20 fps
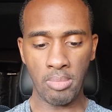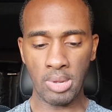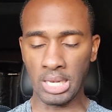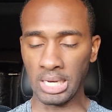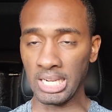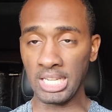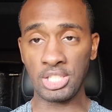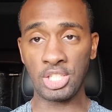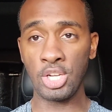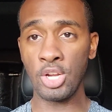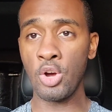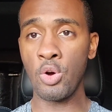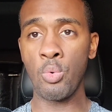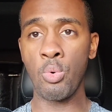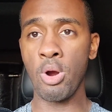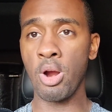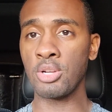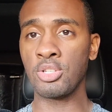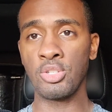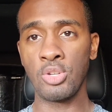Link still
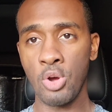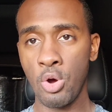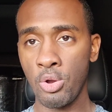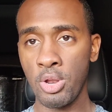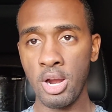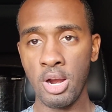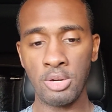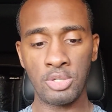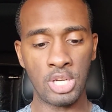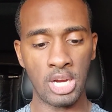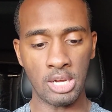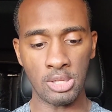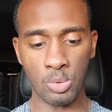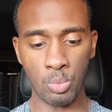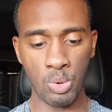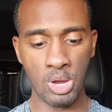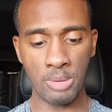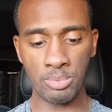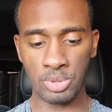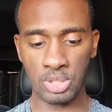works, and go there, check out the
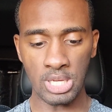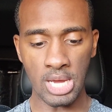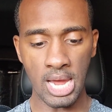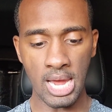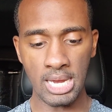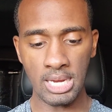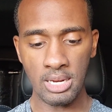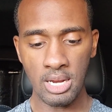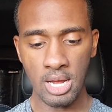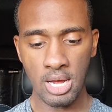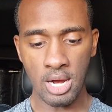website,